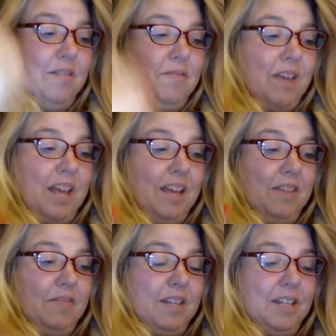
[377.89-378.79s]
fake
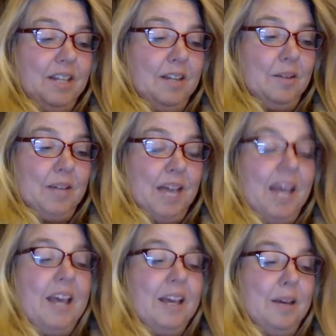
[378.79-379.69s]
feeling
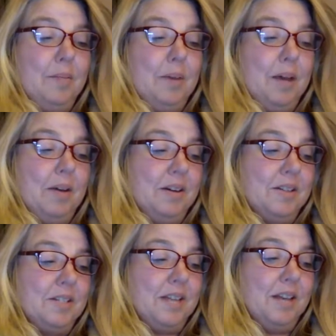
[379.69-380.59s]
okay about
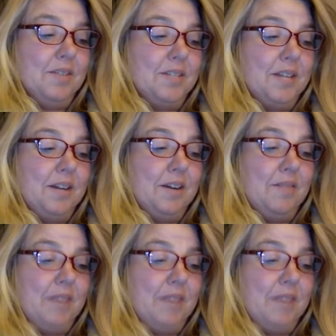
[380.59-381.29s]
ourselves and our